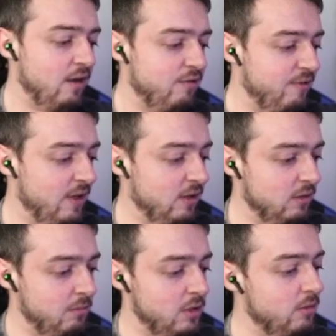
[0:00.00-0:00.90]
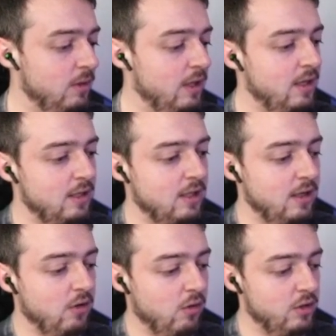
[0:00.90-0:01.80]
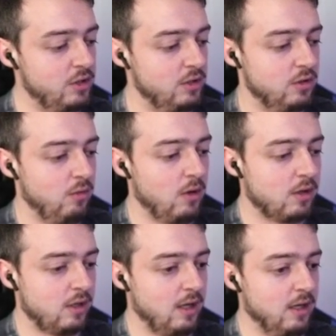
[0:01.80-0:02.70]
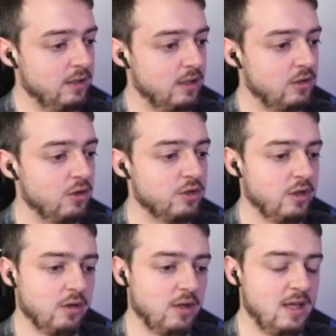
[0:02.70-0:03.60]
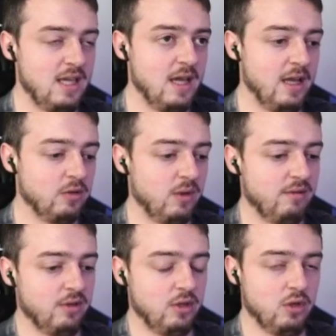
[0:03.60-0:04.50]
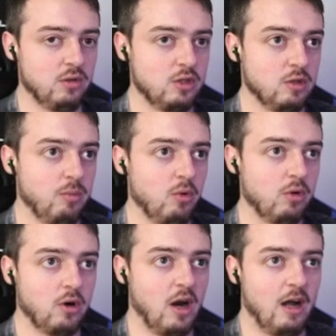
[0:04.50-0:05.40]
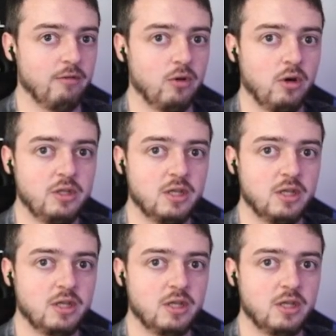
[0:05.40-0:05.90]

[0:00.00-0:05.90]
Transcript: failed miserably at getting Origin to work, and it turns out EA don't even support or have Origin